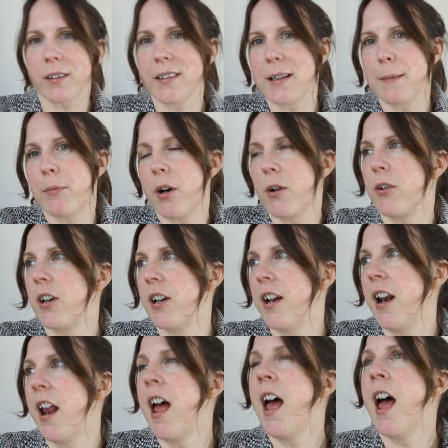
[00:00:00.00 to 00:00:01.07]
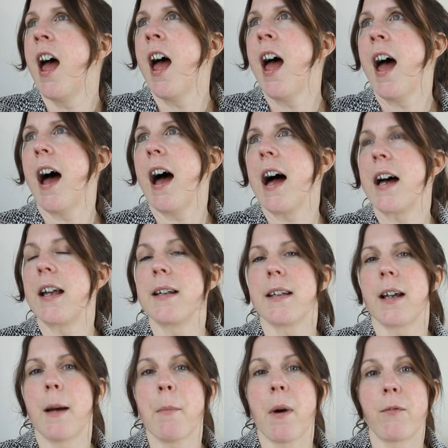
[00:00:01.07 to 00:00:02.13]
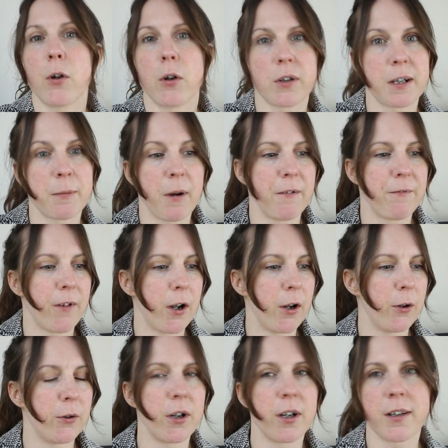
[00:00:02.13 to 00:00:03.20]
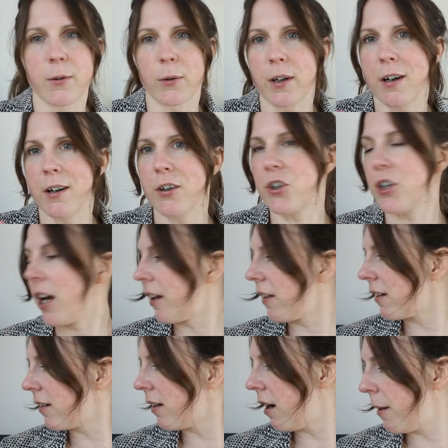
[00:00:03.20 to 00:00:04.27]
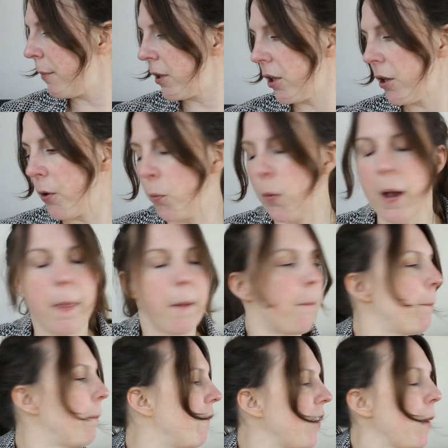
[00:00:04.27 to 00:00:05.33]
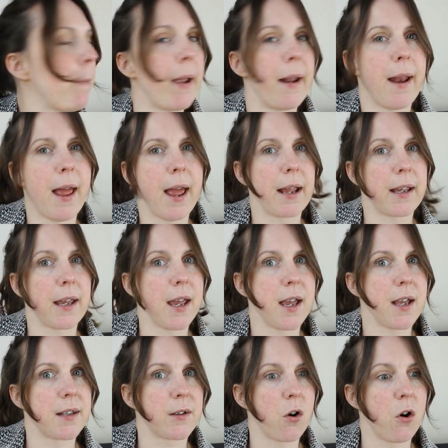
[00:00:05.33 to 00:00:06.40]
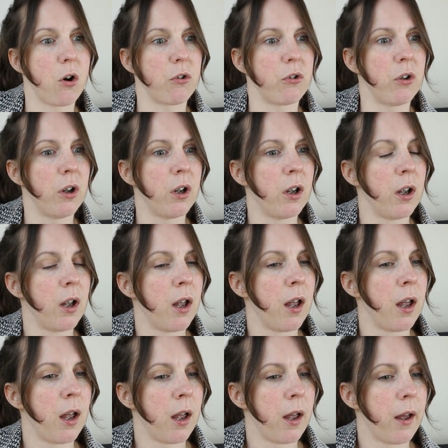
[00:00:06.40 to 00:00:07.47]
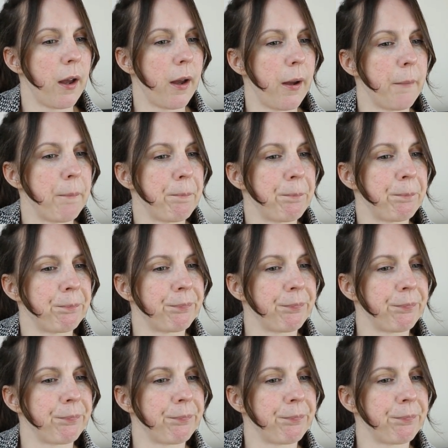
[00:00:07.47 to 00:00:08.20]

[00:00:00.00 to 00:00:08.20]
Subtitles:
it's broken, and I've lost my phone, so I can't check the time. I don't know where the flipping heck it has gone. I'm